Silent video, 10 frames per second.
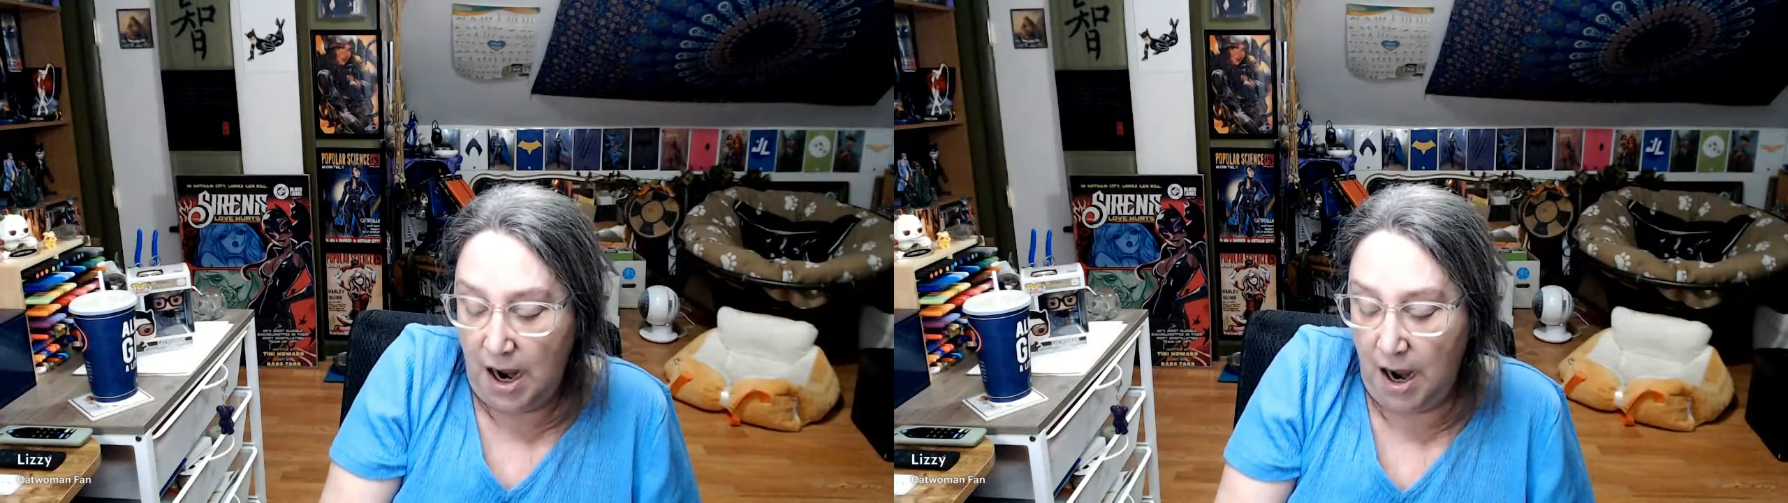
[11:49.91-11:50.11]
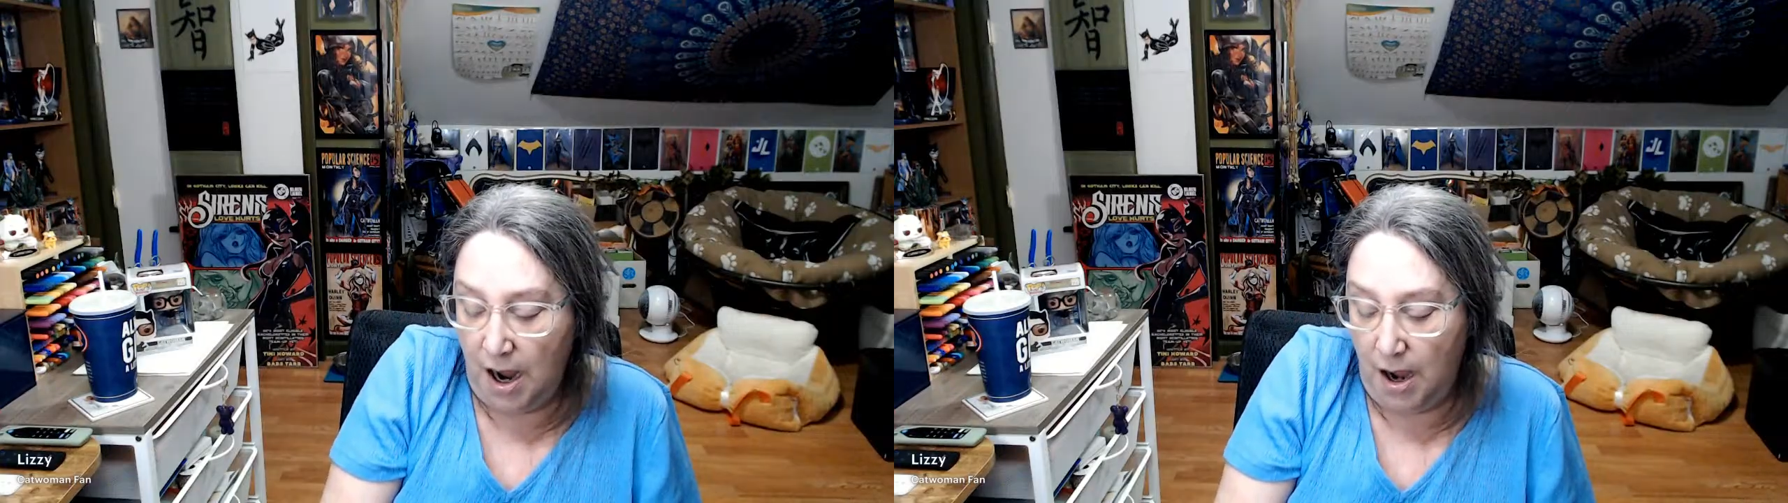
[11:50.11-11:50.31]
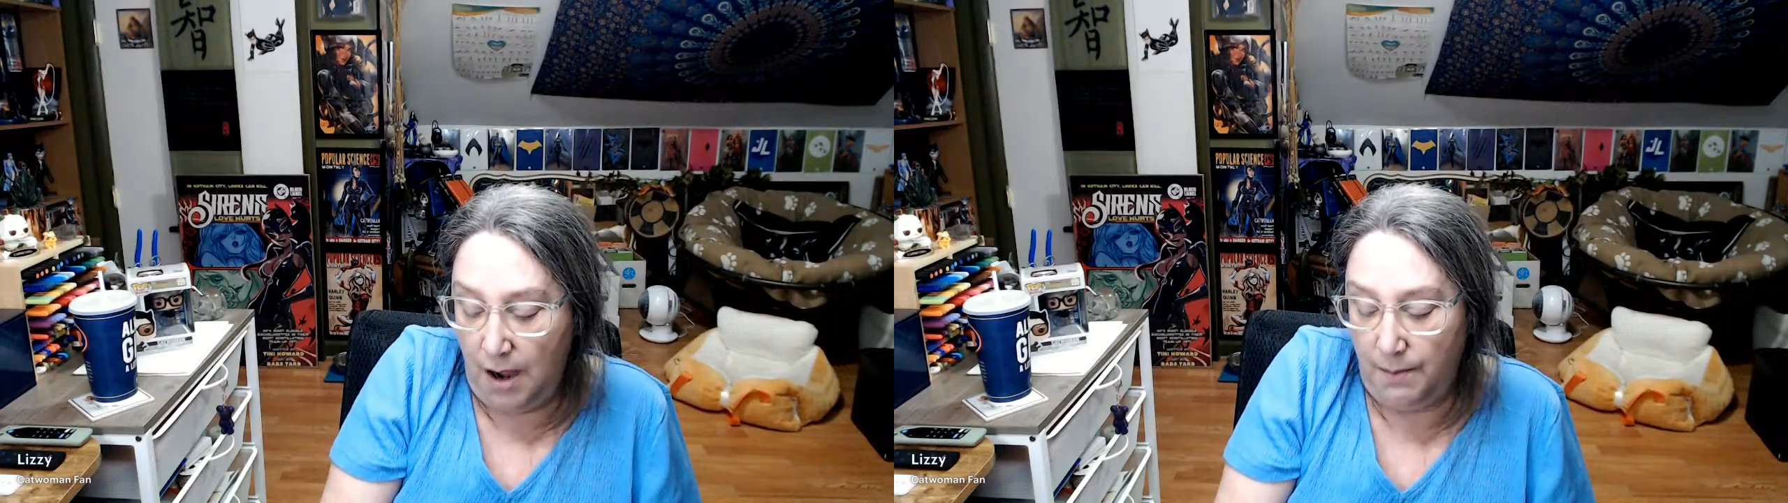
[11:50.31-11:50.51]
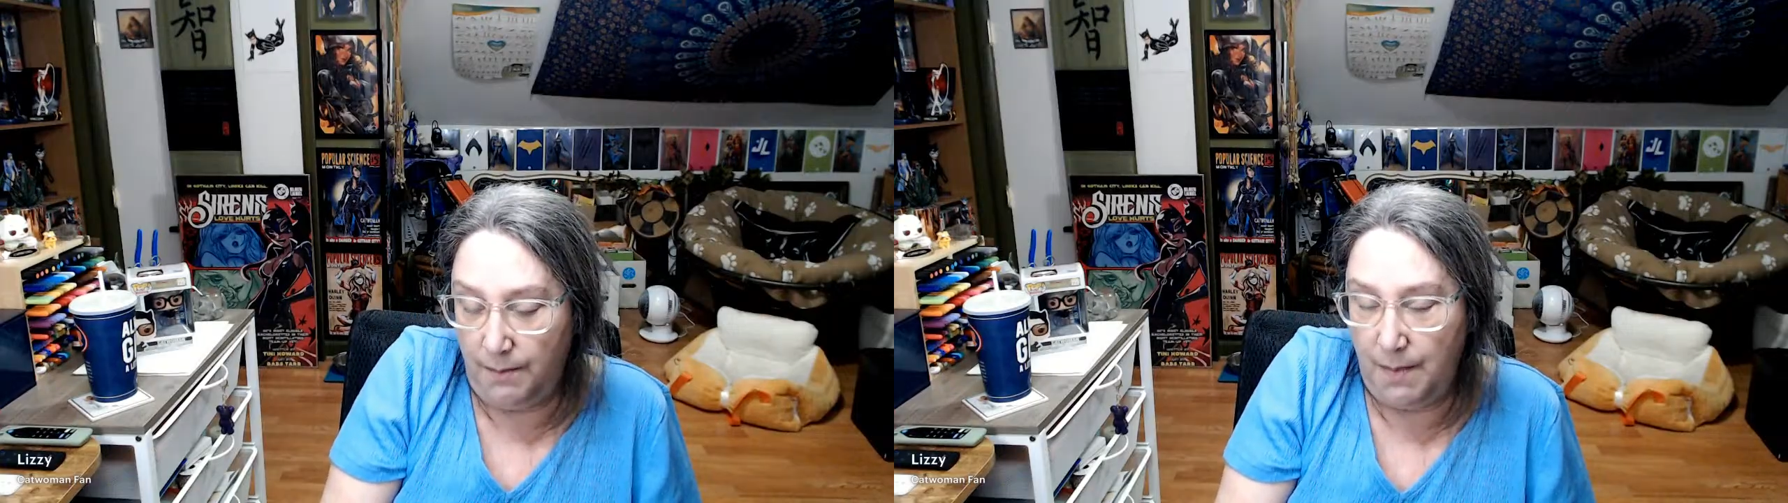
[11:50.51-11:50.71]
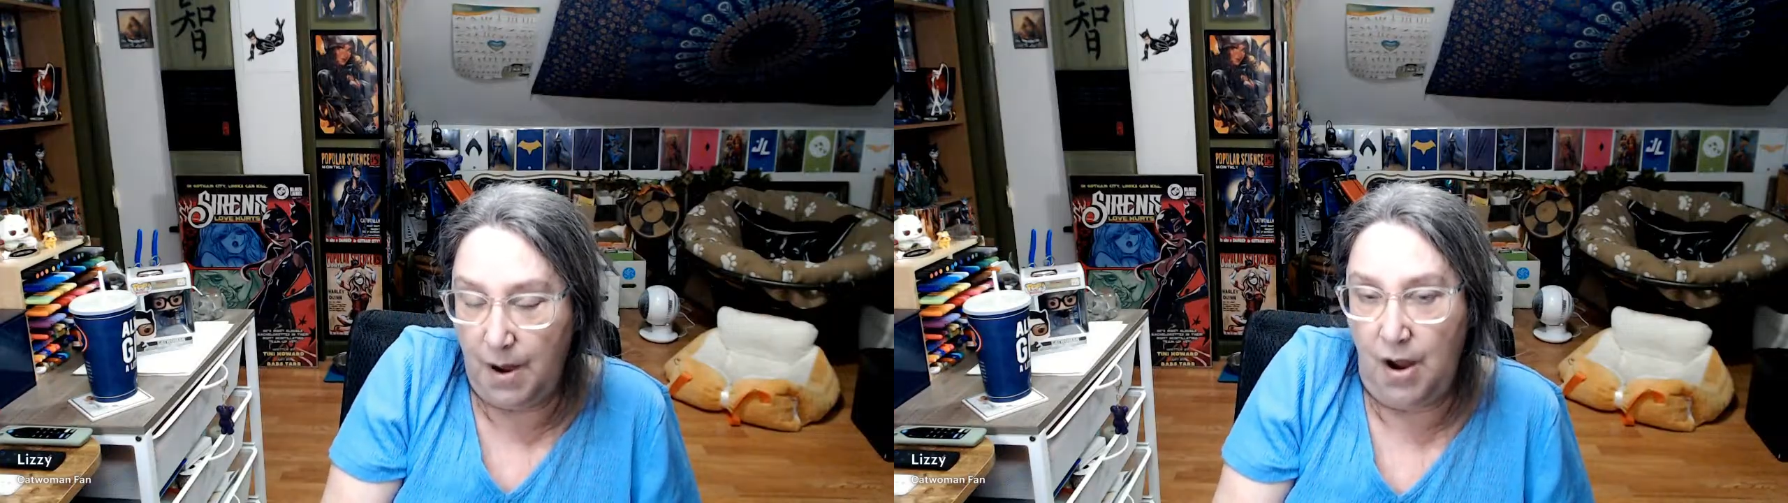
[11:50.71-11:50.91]

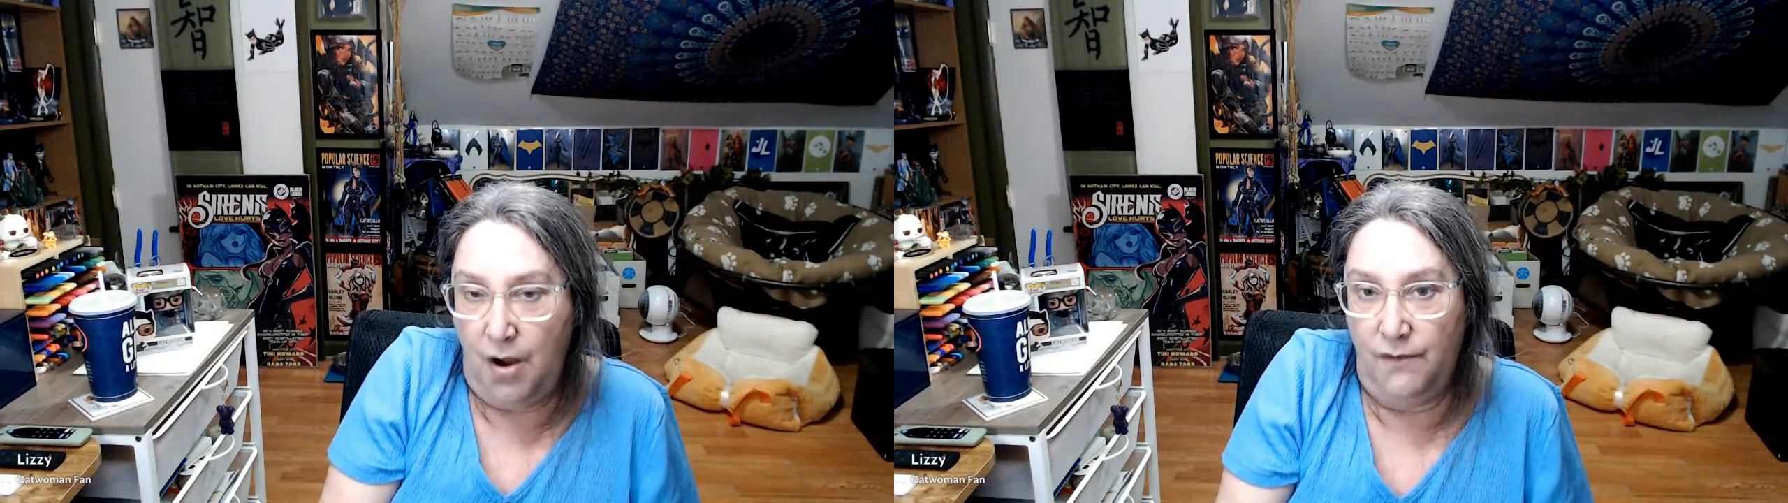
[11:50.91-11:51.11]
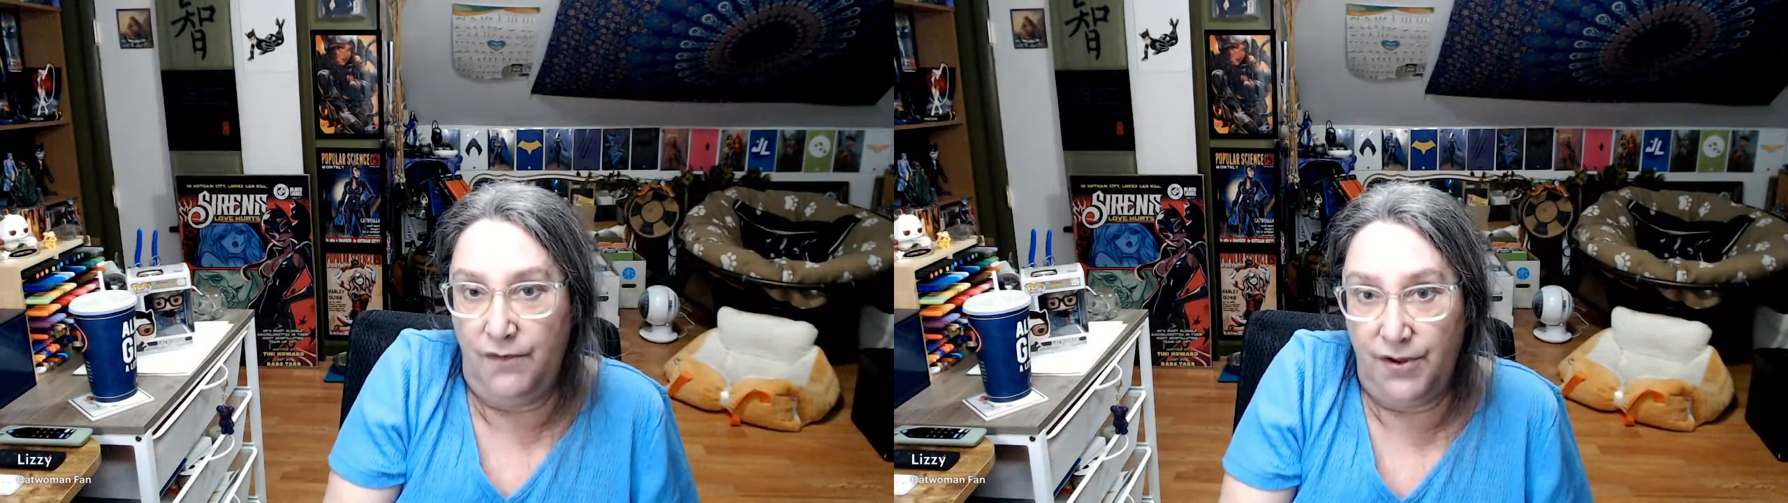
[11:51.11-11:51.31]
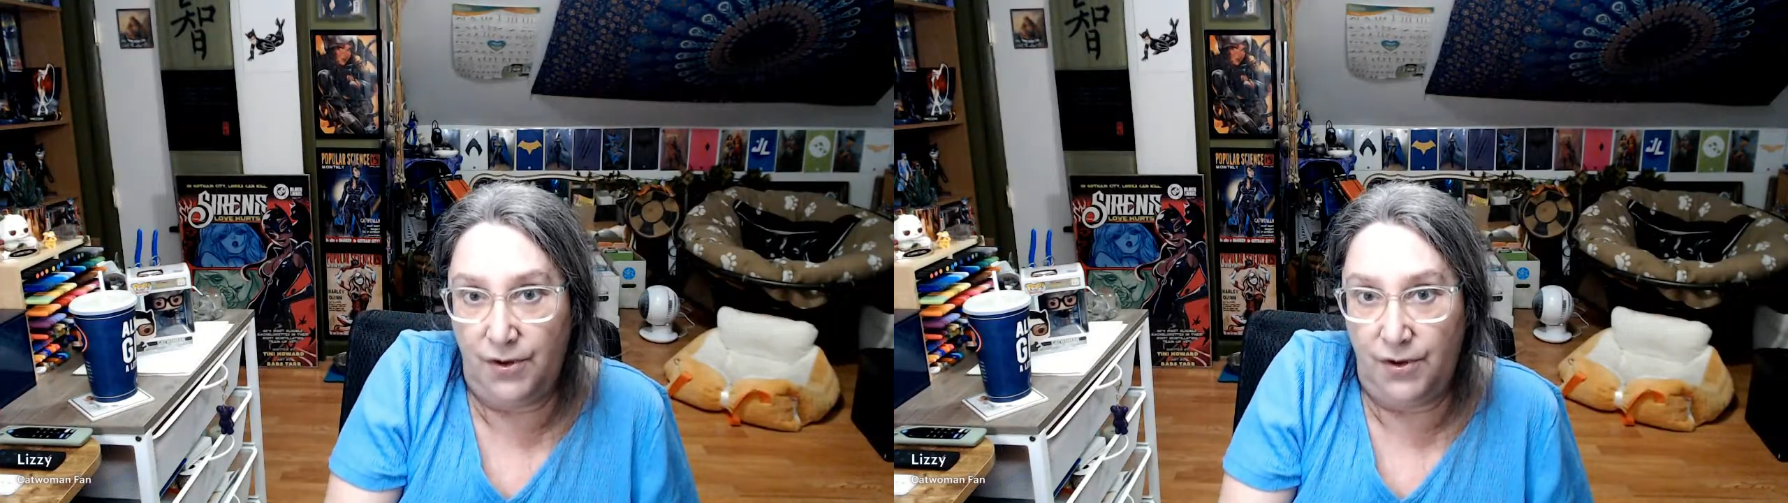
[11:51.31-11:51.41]
Over the